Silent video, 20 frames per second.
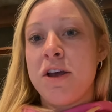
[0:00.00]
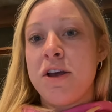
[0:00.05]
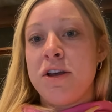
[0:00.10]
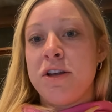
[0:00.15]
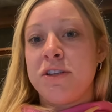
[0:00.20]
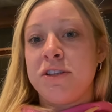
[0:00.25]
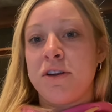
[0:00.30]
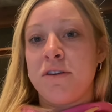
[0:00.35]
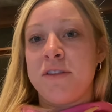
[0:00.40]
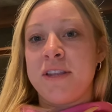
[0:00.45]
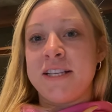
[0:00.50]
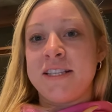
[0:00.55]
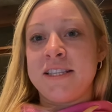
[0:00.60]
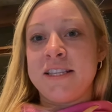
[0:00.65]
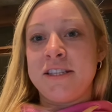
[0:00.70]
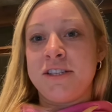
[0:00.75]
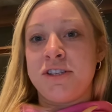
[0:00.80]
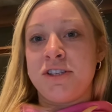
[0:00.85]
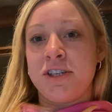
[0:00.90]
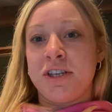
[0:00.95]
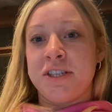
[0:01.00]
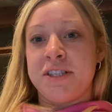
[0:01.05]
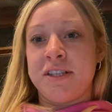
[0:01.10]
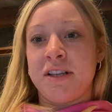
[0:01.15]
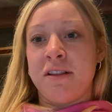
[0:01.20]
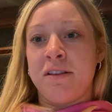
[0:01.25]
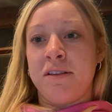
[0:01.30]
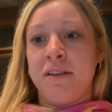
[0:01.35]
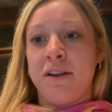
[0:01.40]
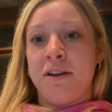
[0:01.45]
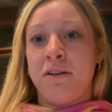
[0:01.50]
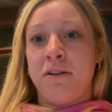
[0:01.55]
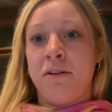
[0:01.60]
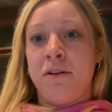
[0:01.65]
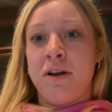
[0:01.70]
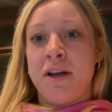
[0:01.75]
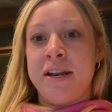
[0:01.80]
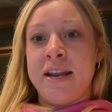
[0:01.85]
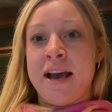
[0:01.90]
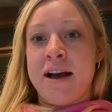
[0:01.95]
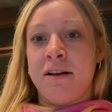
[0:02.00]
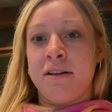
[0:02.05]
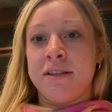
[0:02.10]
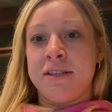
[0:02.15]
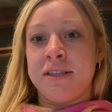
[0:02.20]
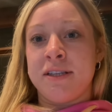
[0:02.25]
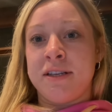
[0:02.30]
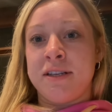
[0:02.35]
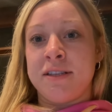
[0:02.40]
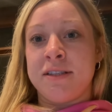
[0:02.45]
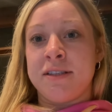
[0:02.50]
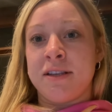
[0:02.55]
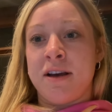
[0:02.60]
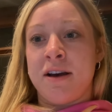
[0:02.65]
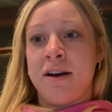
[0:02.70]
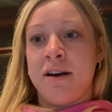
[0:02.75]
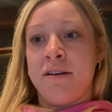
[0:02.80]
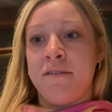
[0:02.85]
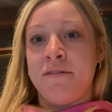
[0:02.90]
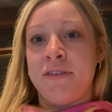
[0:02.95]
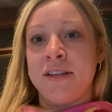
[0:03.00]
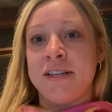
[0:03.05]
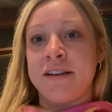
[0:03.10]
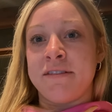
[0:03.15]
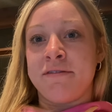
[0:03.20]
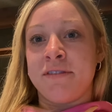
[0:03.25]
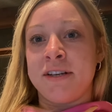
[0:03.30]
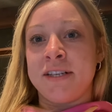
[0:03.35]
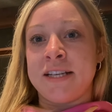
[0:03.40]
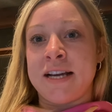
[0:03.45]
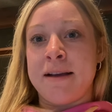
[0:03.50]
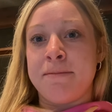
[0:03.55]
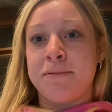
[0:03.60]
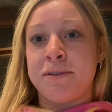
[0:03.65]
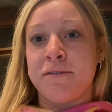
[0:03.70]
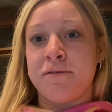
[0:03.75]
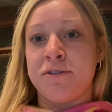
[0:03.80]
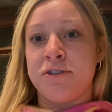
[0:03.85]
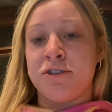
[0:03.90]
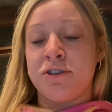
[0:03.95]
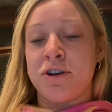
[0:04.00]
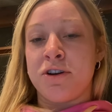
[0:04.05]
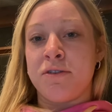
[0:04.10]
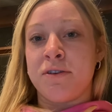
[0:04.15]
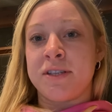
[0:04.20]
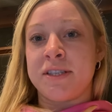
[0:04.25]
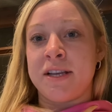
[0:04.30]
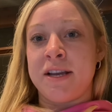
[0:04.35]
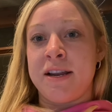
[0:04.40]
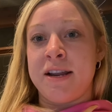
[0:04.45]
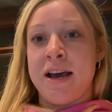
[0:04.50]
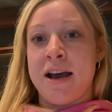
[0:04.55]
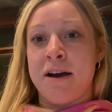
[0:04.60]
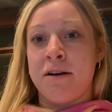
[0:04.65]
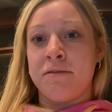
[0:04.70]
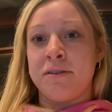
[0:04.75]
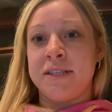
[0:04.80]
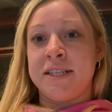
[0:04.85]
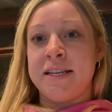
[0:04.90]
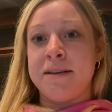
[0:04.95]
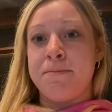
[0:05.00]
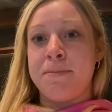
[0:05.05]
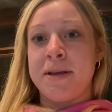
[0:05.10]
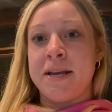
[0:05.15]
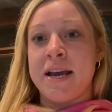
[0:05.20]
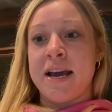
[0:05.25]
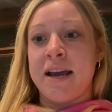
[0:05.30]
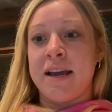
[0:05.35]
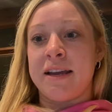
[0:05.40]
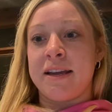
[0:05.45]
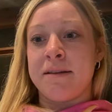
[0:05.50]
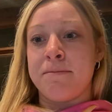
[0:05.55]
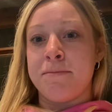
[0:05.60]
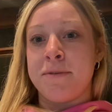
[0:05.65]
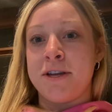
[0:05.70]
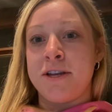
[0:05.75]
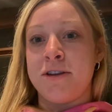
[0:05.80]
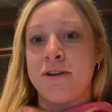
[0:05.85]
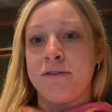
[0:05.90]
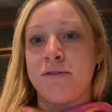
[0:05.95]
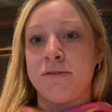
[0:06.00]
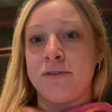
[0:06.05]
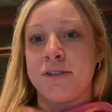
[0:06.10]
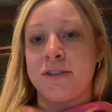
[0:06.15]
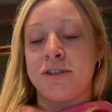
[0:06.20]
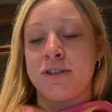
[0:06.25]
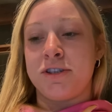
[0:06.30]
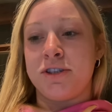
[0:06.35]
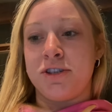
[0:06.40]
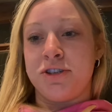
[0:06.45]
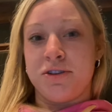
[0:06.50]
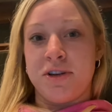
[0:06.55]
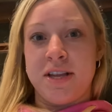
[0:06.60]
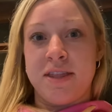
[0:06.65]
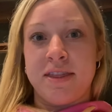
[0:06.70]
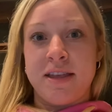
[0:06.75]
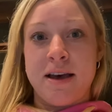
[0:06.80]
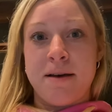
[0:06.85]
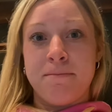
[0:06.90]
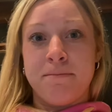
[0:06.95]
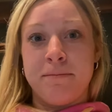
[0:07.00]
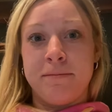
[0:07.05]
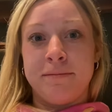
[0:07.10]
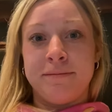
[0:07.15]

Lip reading: So this is just a little analysis of the different types of strokes and how TPA can be used to treat them.